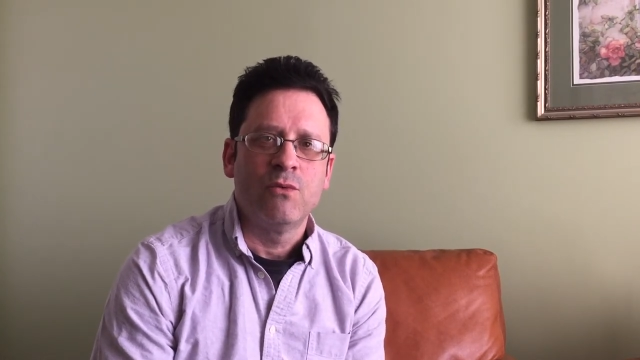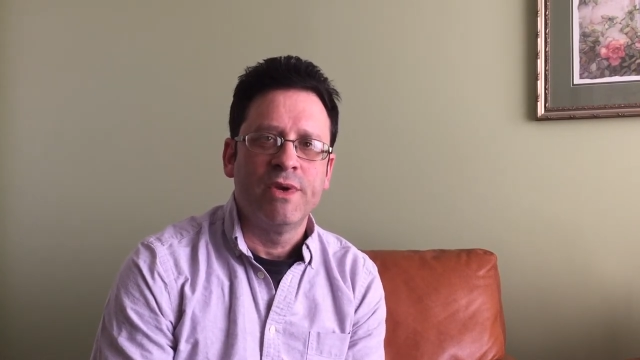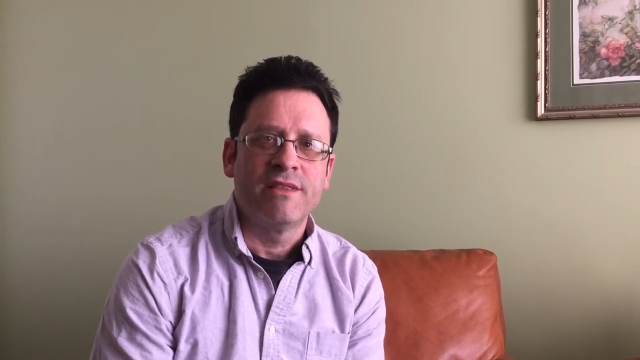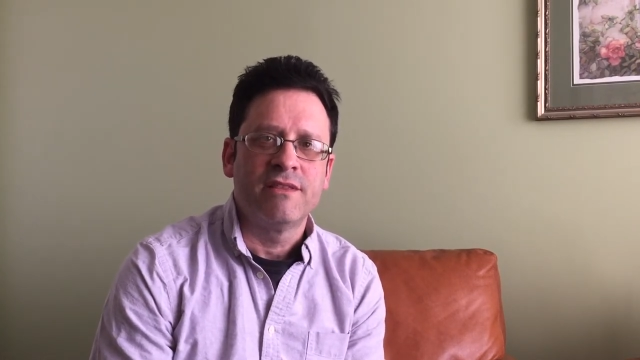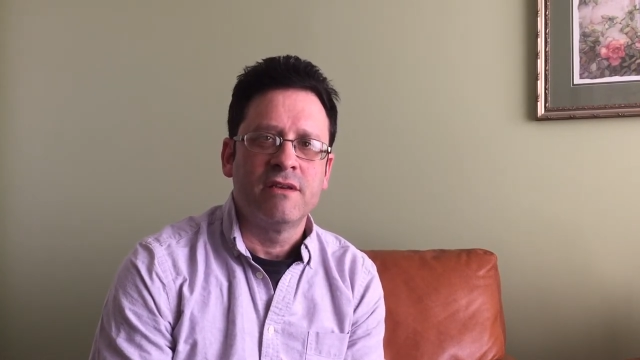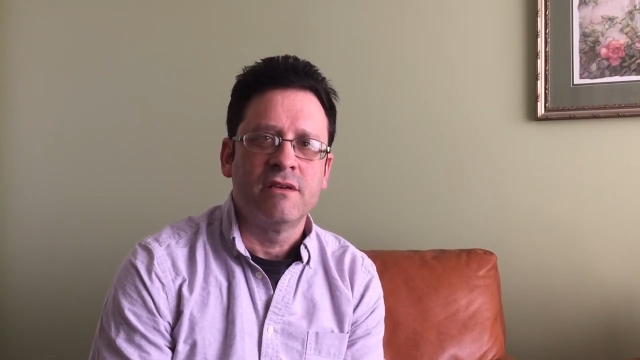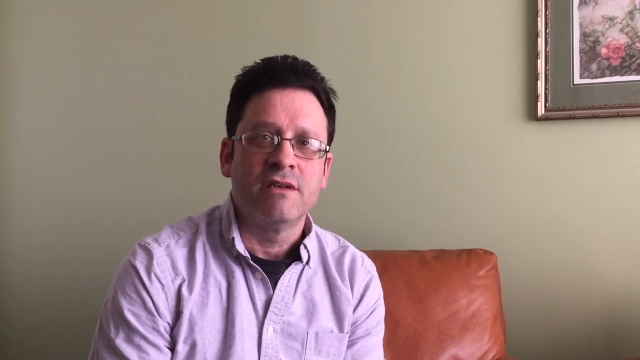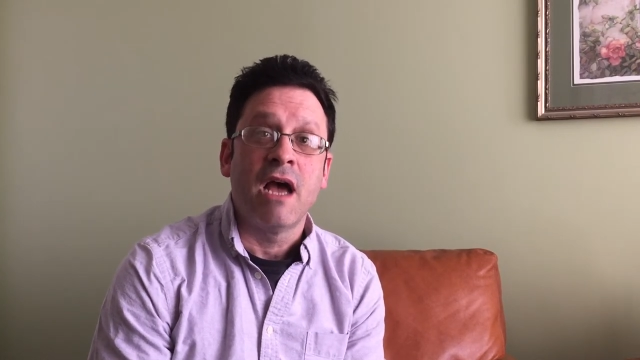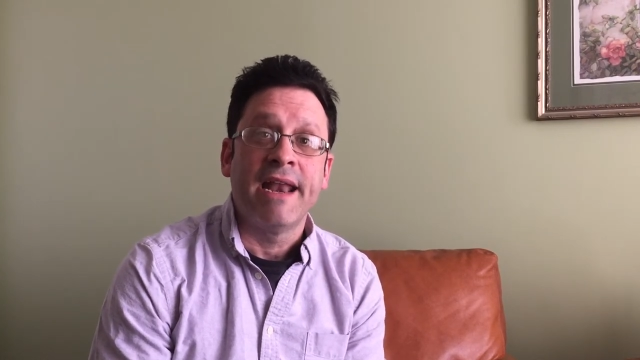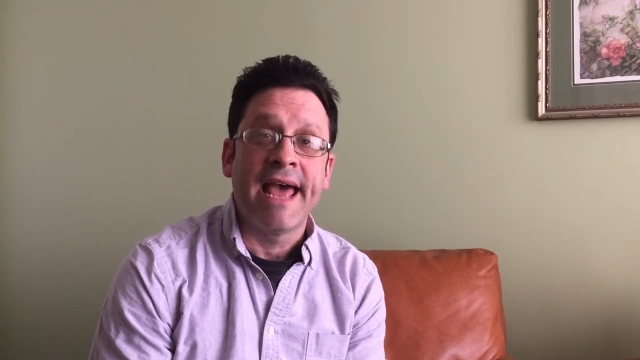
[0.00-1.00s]
with
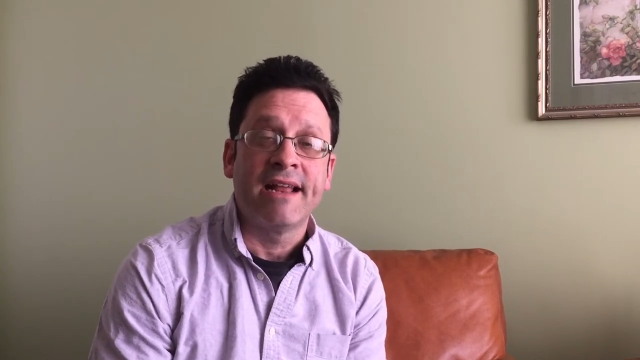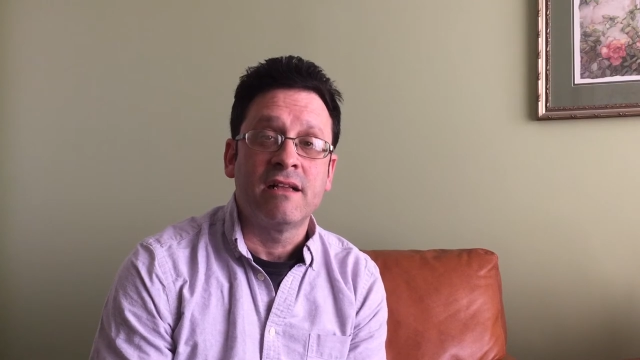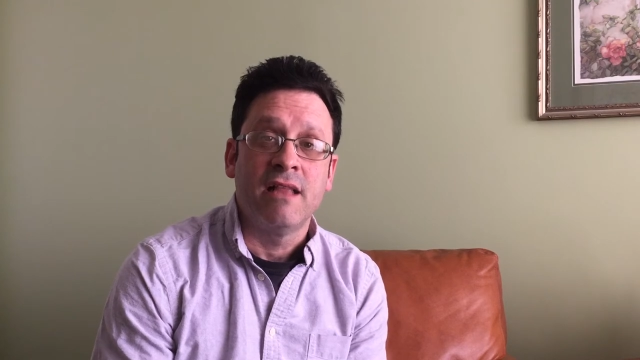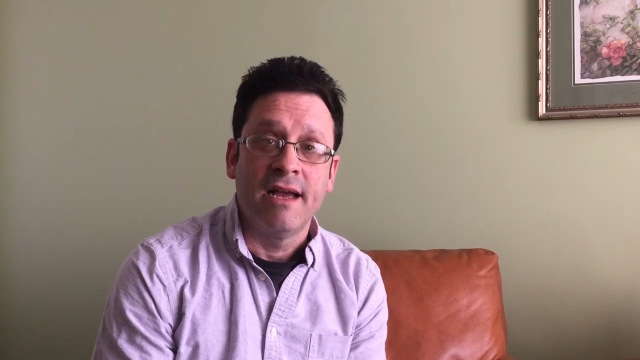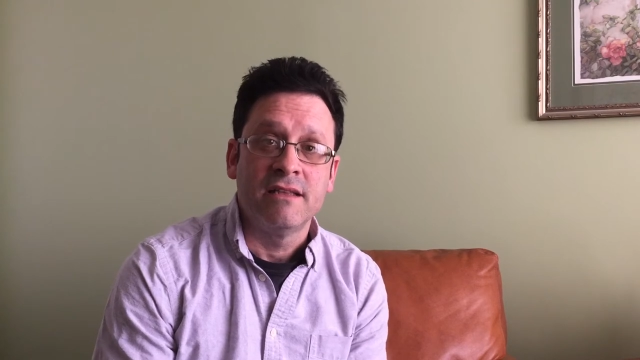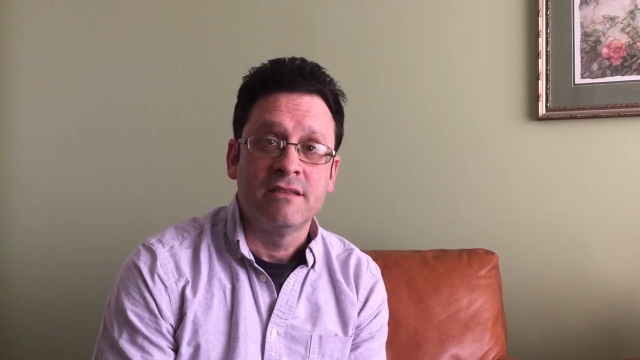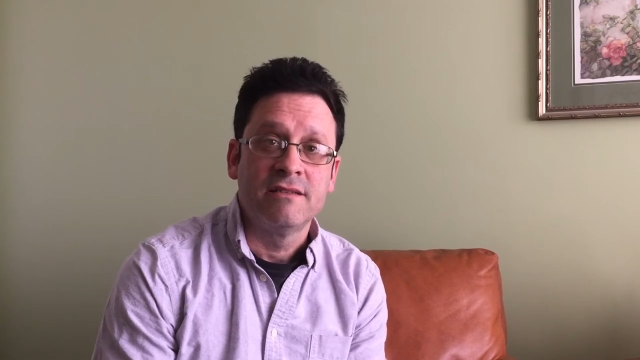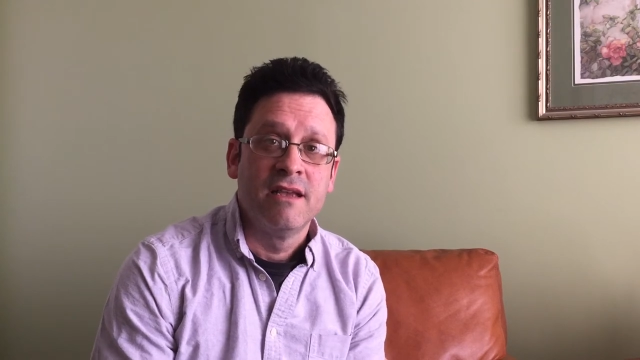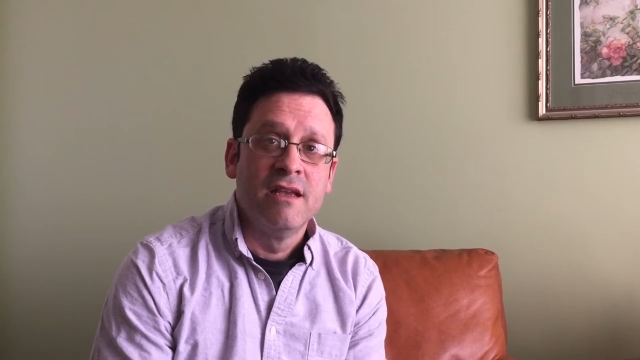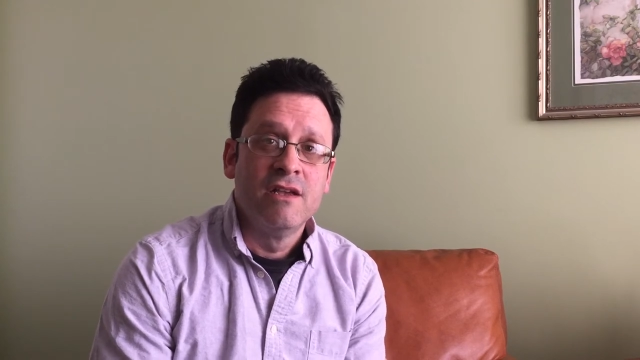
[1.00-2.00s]
non-addict clients.